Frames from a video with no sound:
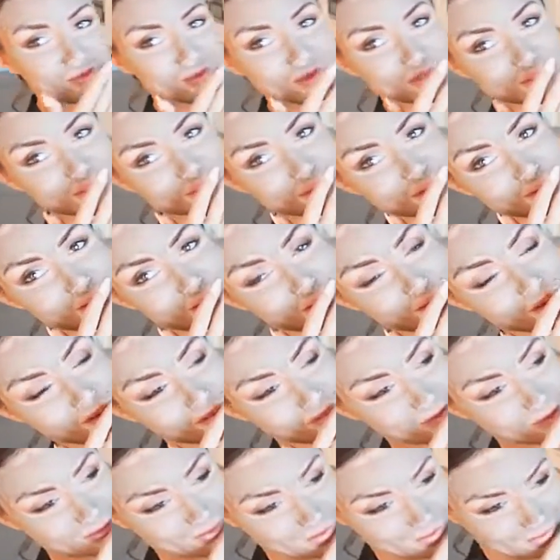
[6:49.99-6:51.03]
Shut
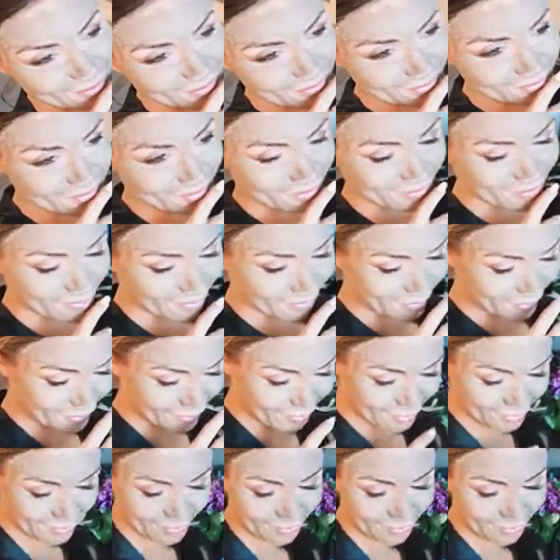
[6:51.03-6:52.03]
up, I can't talk.